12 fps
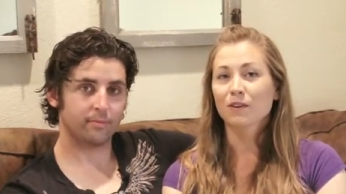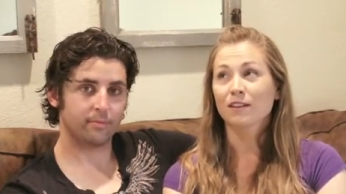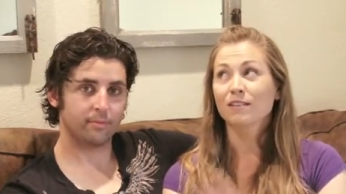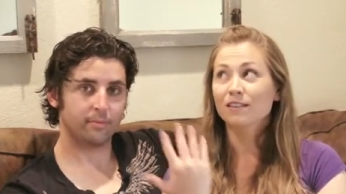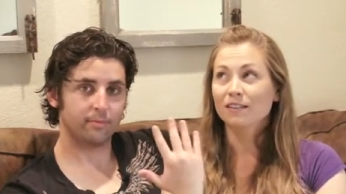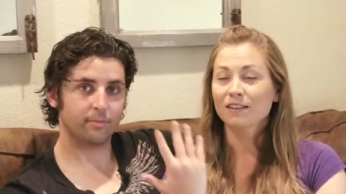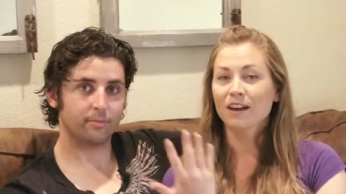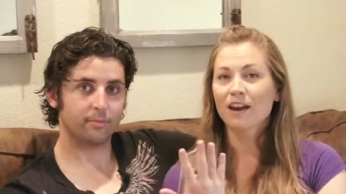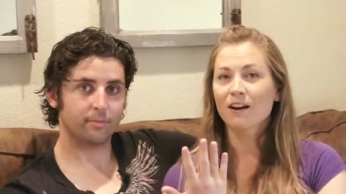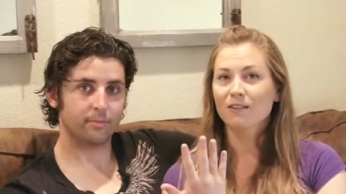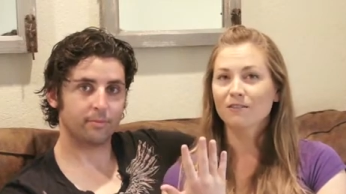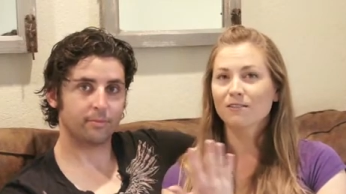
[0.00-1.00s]
Speaker 1: place this
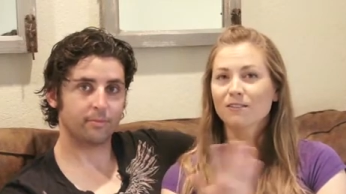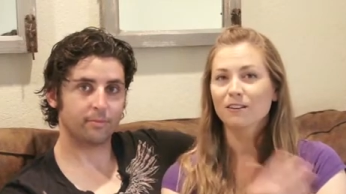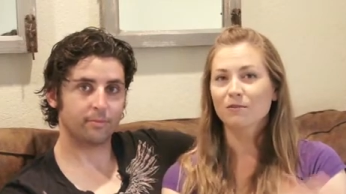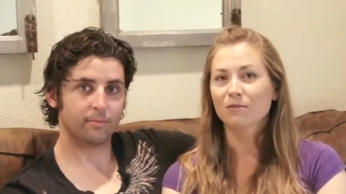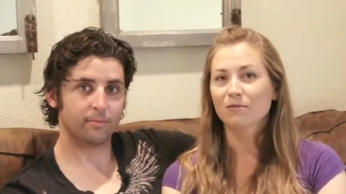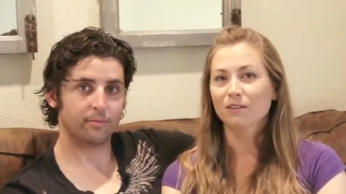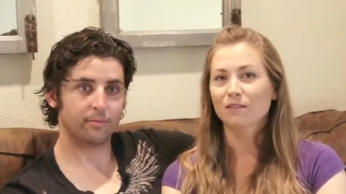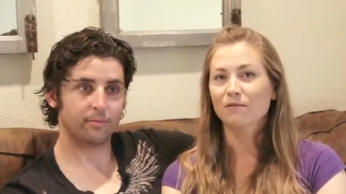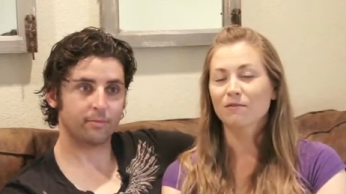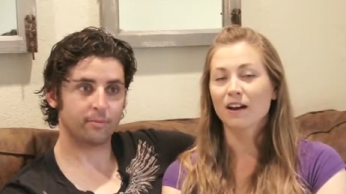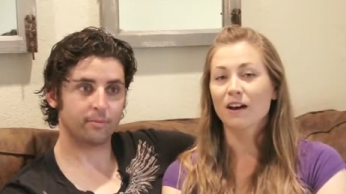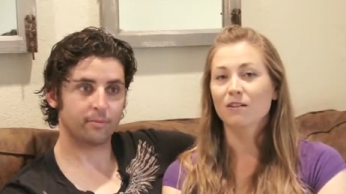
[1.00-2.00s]
house that we really
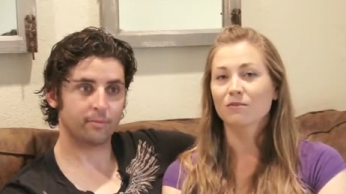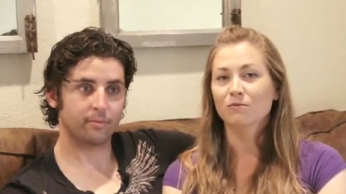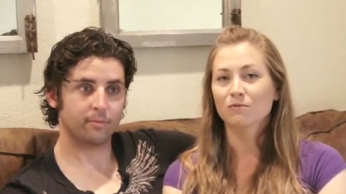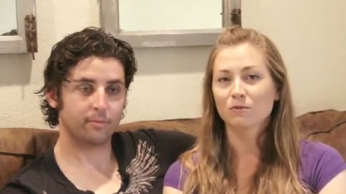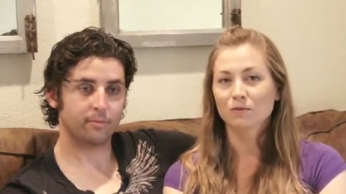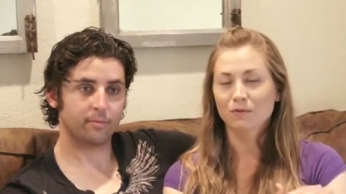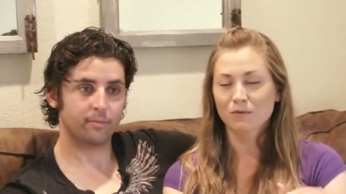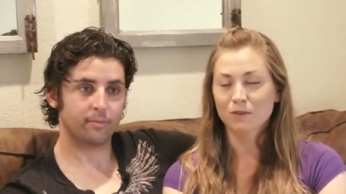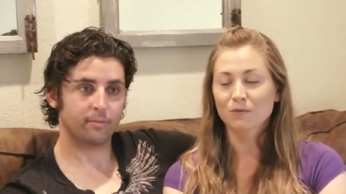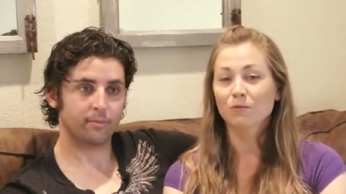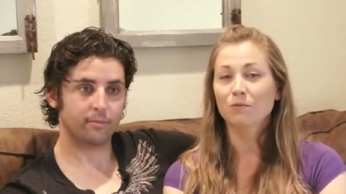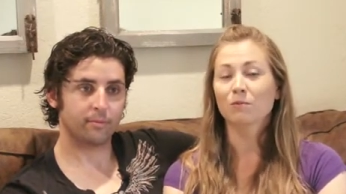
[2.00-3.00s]
found was the
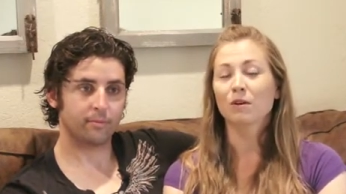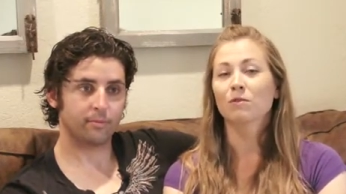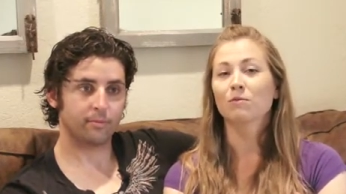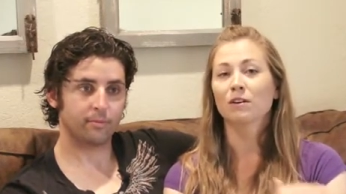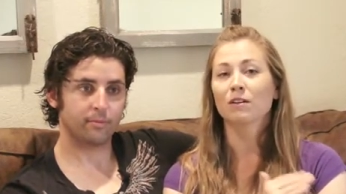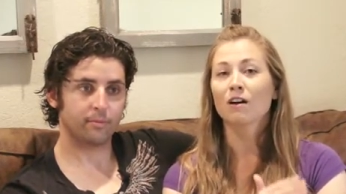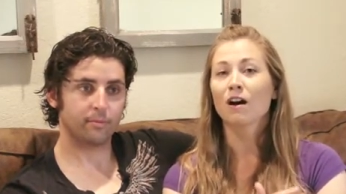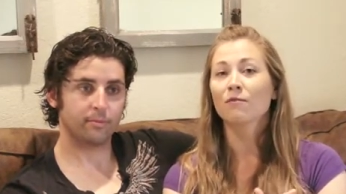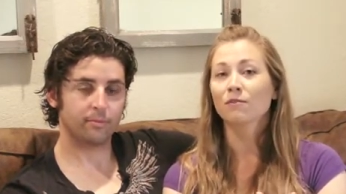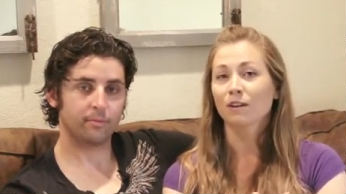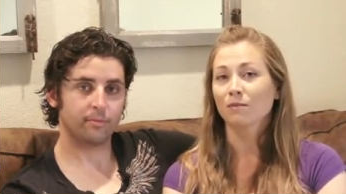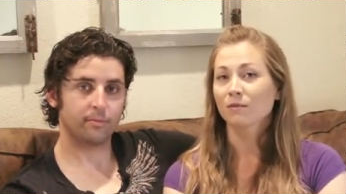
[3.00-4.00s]
first one we made a real
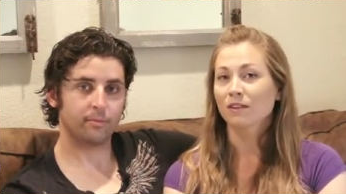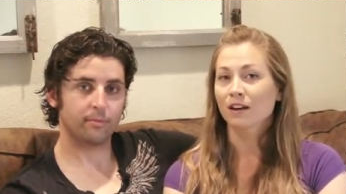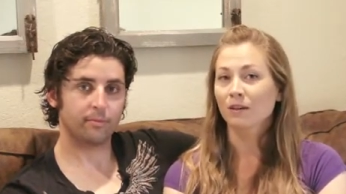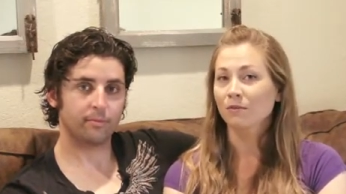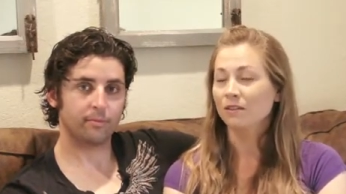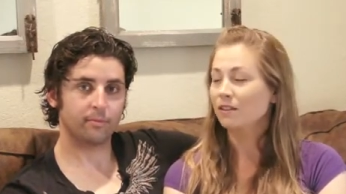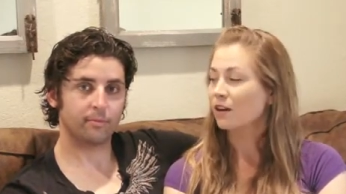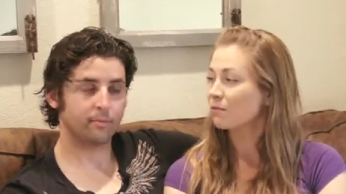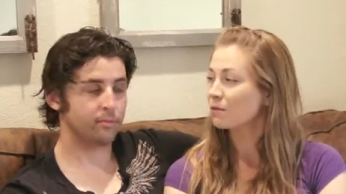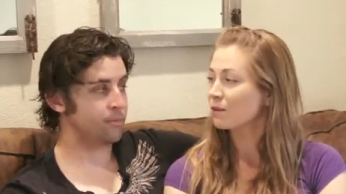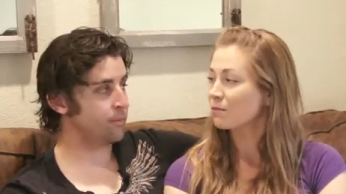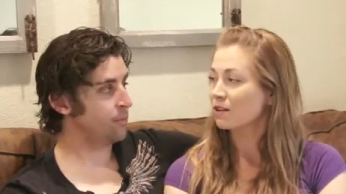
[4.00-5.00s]
offer on, but that was
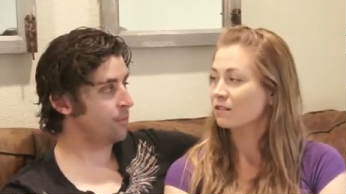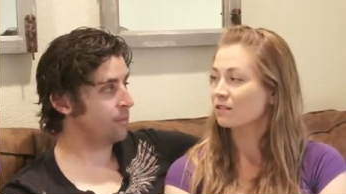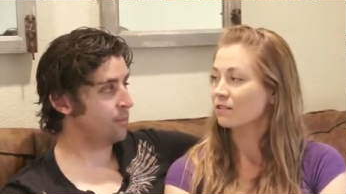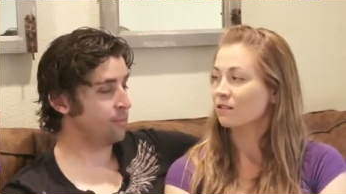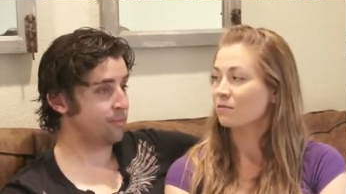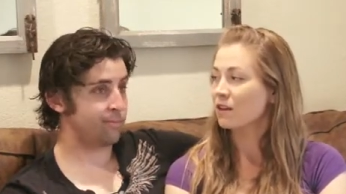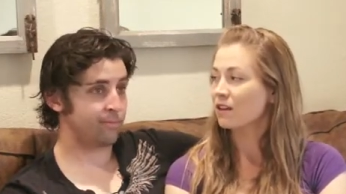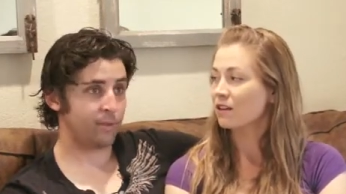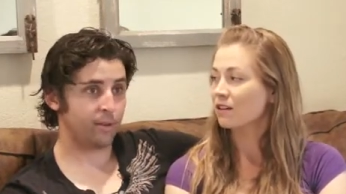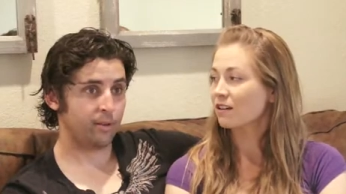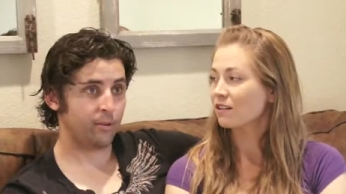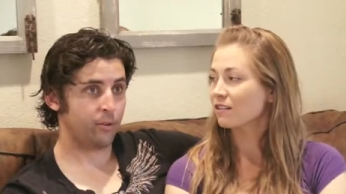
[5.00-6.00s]
how many months in the
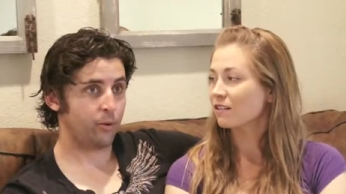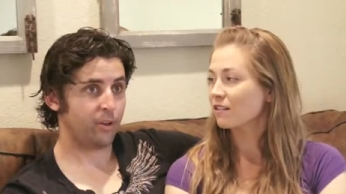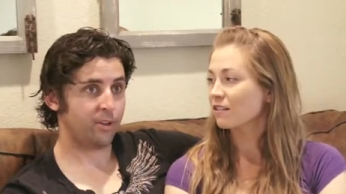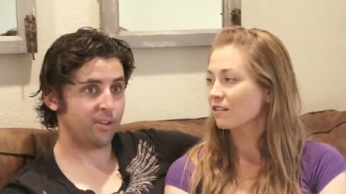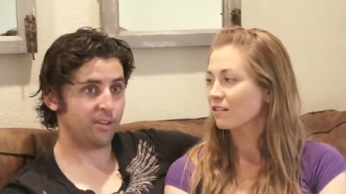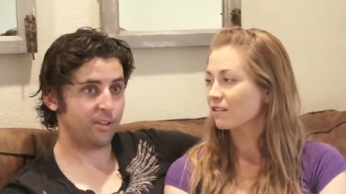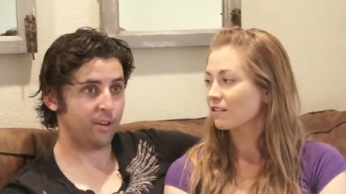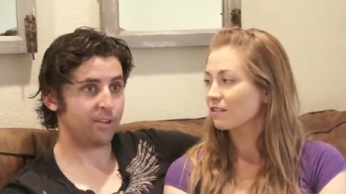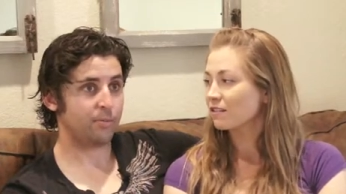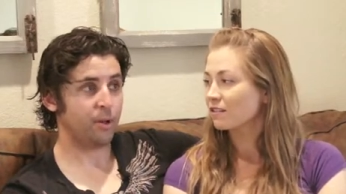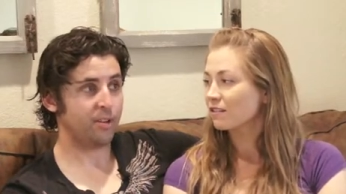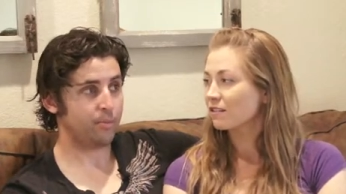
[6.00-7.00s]
making?
Speaker 2: It took us
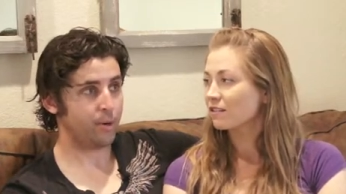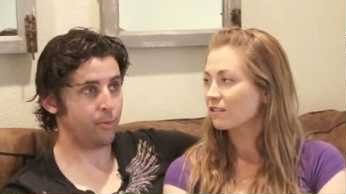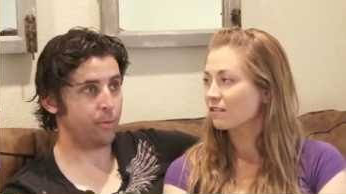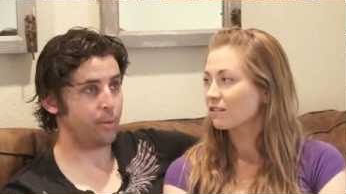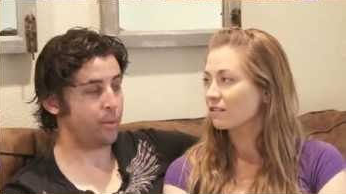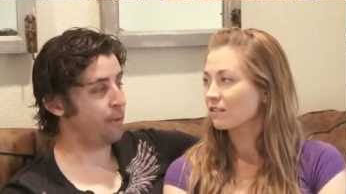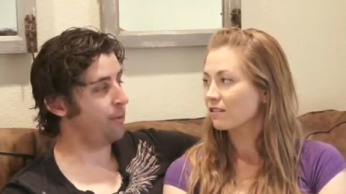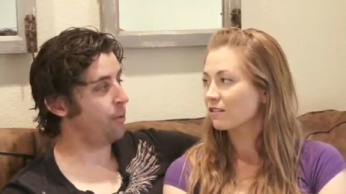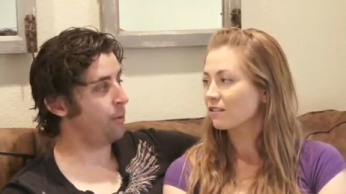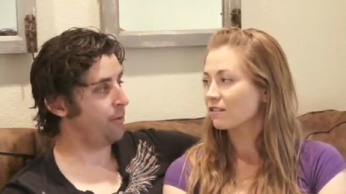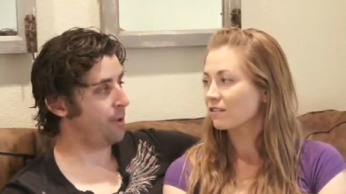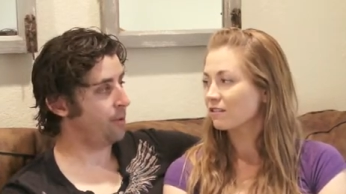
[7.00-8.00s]
six months probably
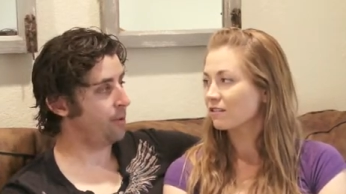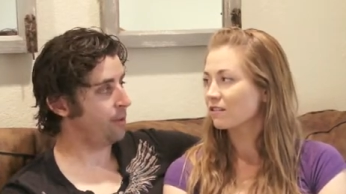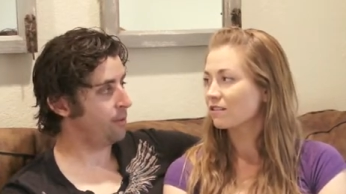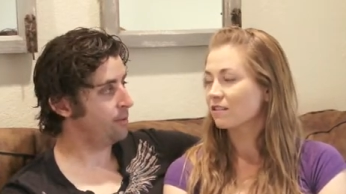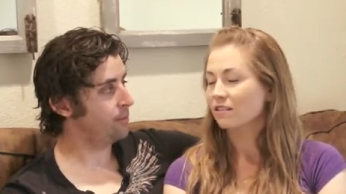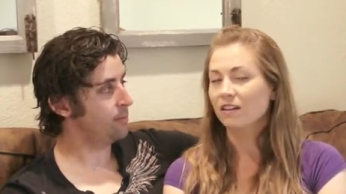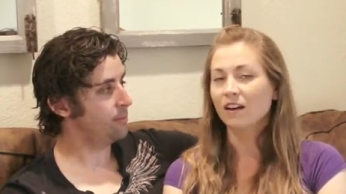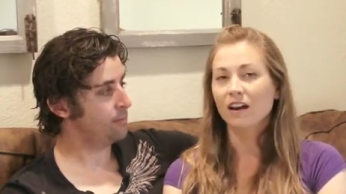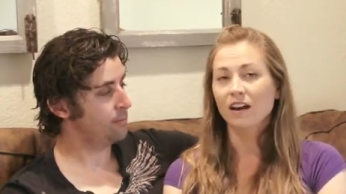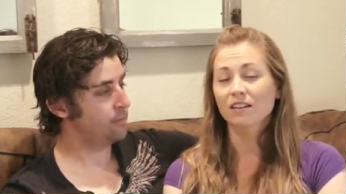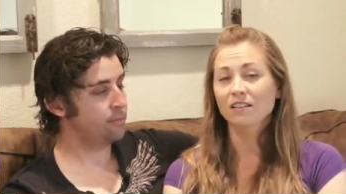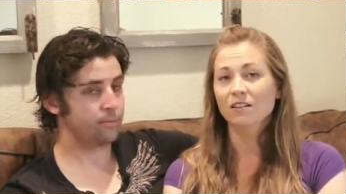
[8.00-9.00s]
before we found it.
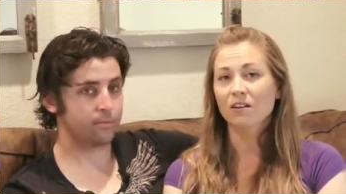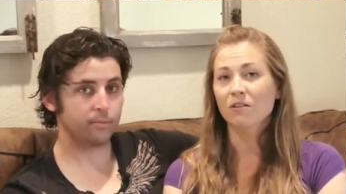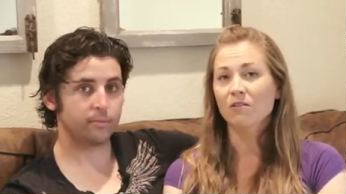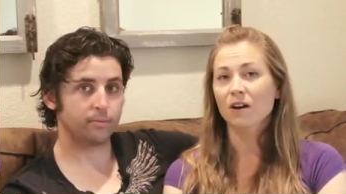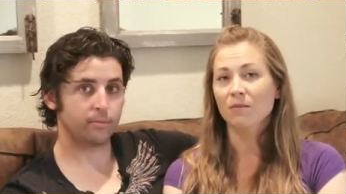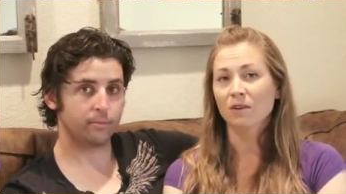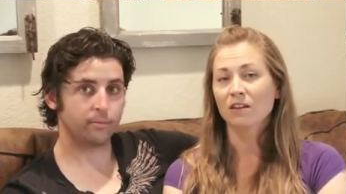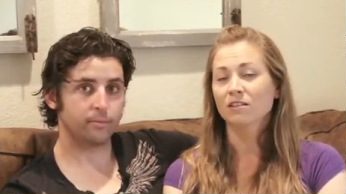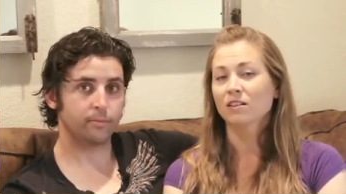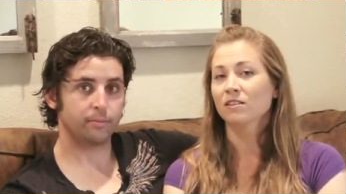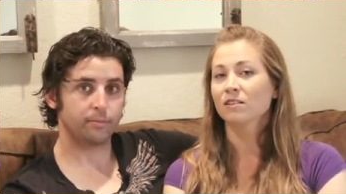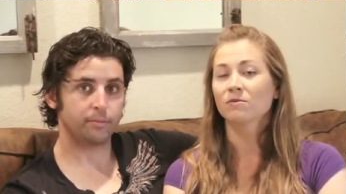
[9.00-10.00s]
Speaker 1: Yeah, so, I mean,
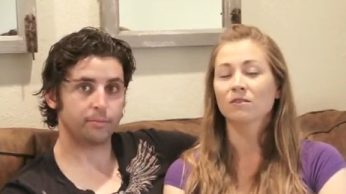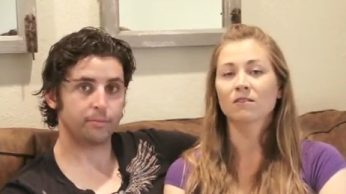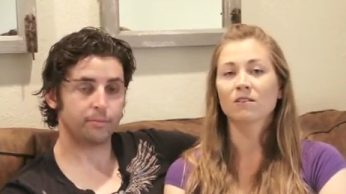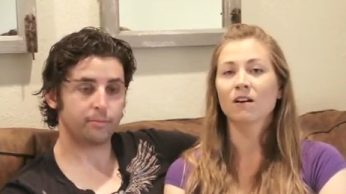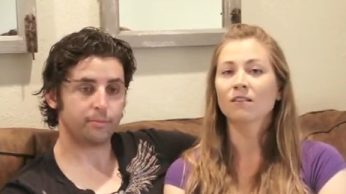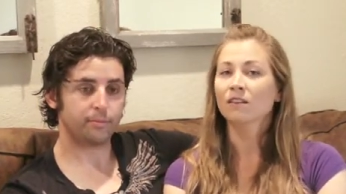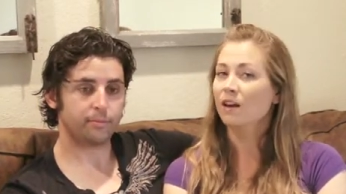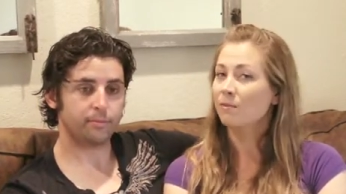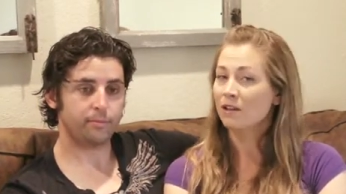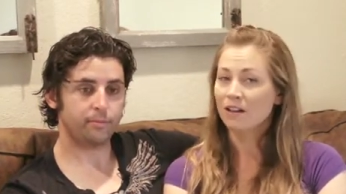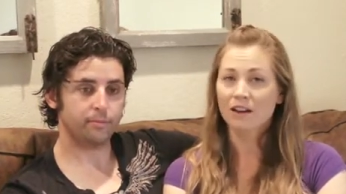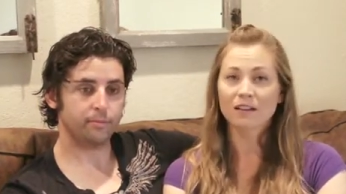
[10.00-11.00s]
Jesse was on the
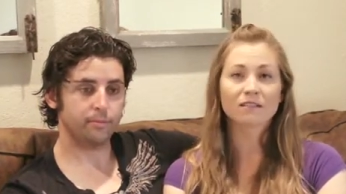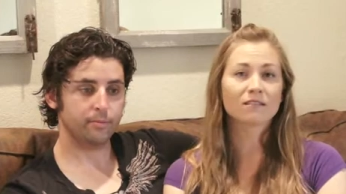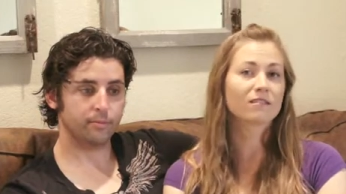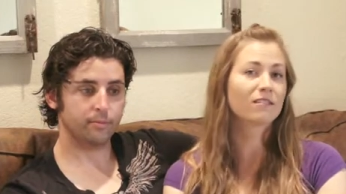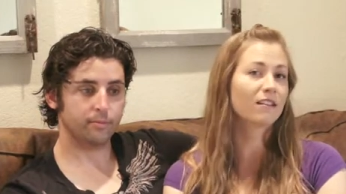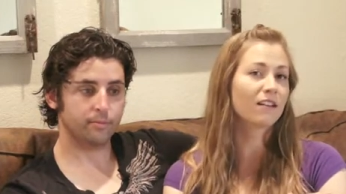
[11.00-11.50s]
MLS